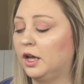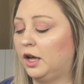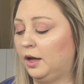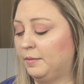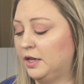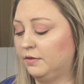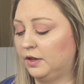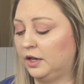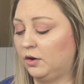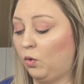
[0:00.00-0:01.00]

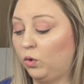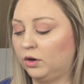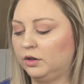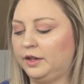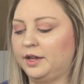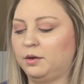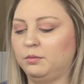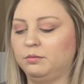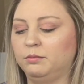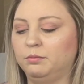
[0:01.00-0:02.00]
or like
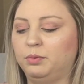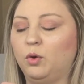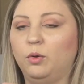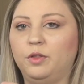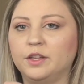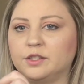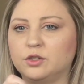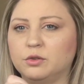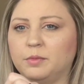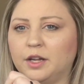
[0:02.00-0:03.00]
pull this
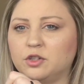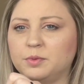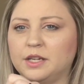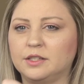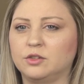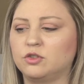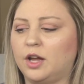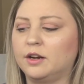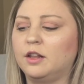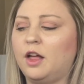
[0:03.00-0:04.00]
too much because there's
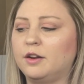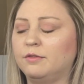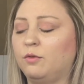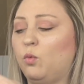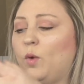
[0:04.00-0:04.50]
not a lot of